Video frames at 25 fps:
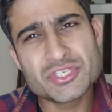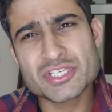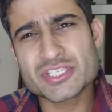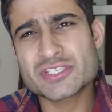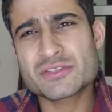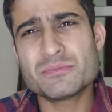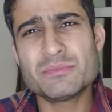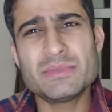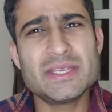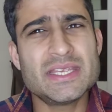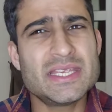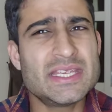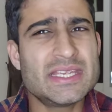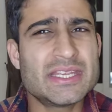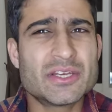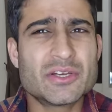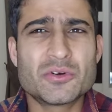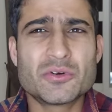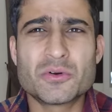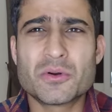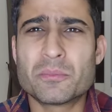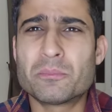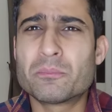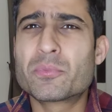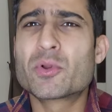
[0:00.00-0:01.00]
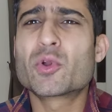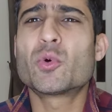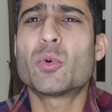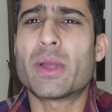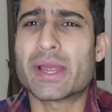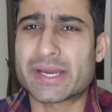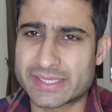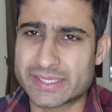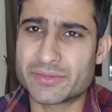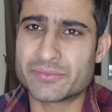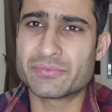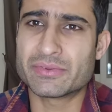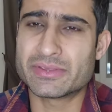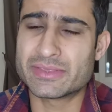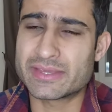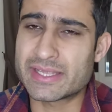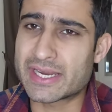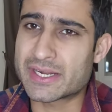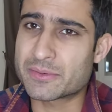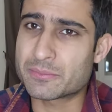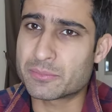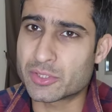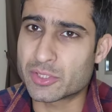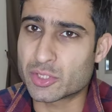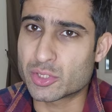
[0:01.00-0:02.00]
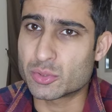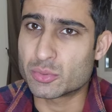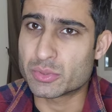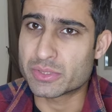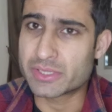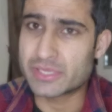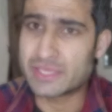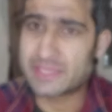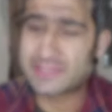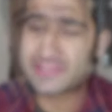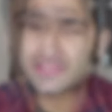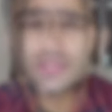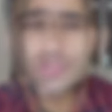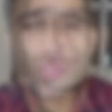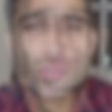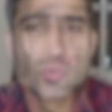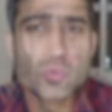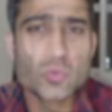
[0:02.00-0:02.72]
Just be, you know, proactive in that particular case.